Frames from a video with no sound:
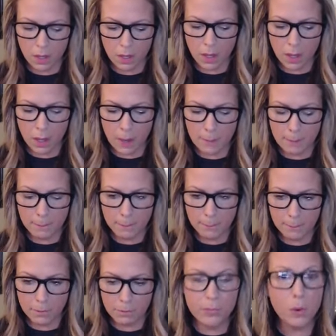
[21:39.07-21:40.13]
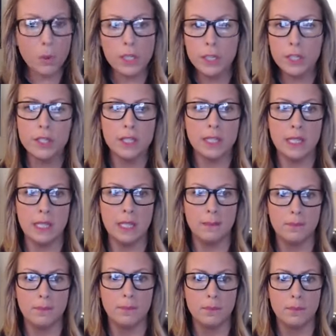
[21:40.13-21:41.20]
Um, for your
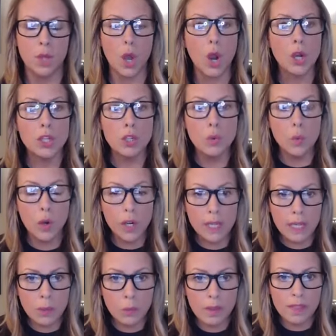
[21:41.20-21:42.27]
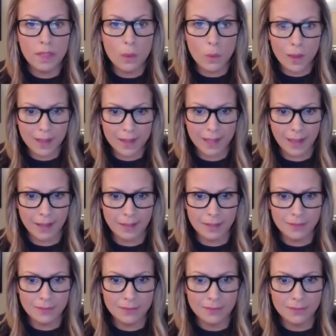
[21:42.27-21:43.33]
team, are you working with the willing?
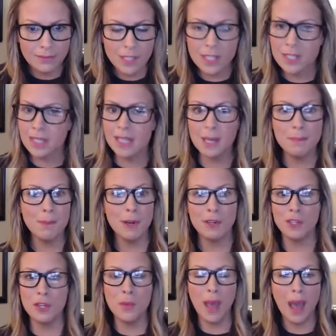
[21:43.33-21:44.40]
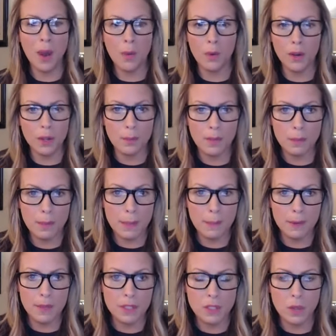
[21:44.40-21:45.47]
Because it can burn you out working with
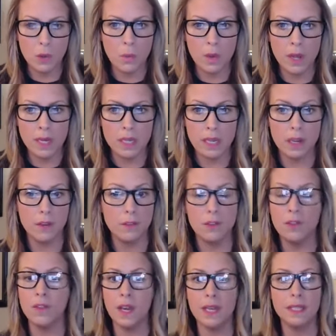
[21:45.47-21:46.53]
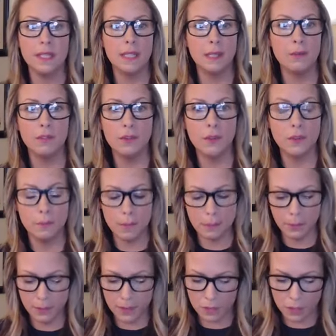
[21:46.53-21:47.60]
people that don't want it. And if you've got a team full of
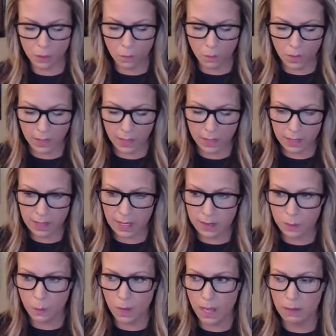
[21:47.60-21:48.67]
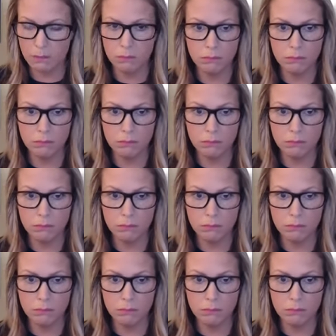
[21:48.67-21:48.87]
people that don't want it, guess what?